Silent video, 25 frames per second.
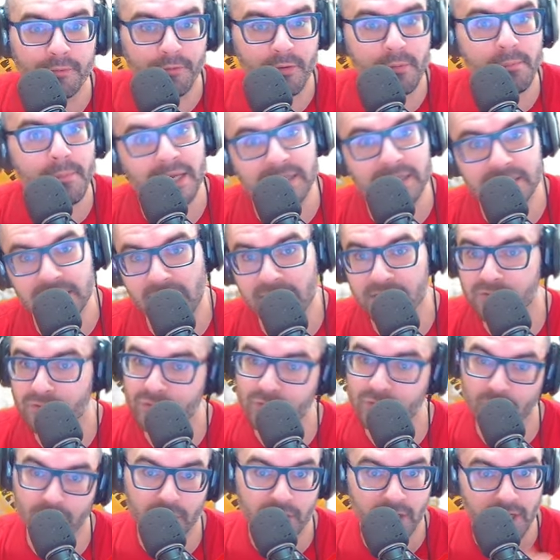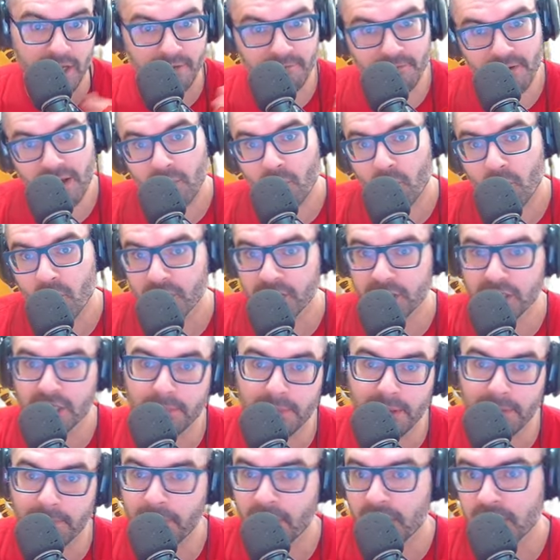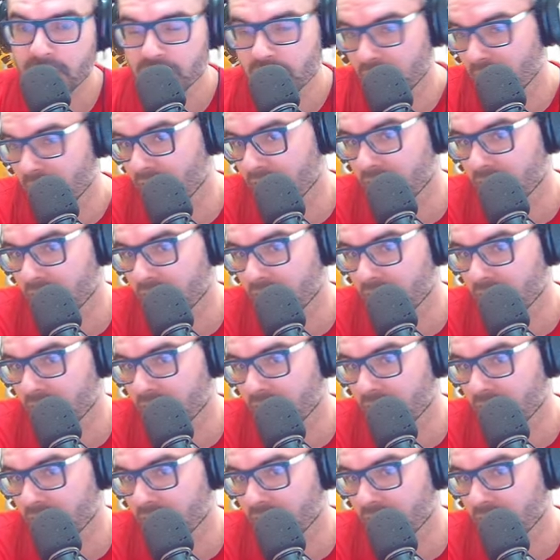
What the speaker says: from my tax return if I wanted to be patient